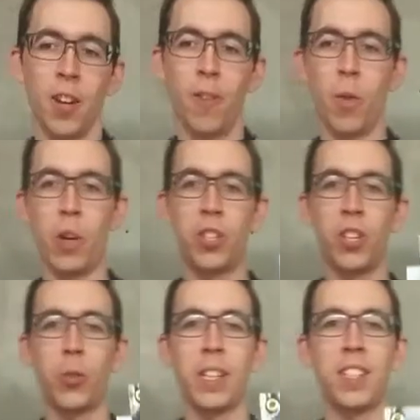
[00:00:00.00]
Go to
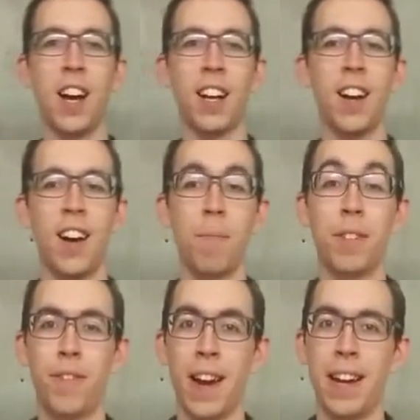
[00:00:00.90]

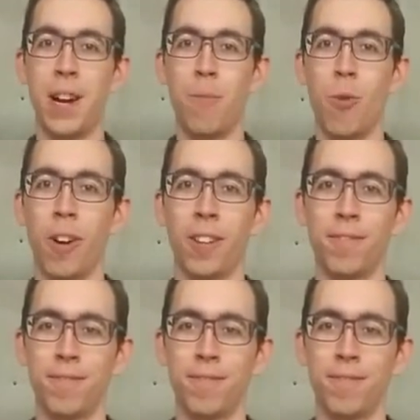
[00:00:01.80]
wishingtreats.com to find out more.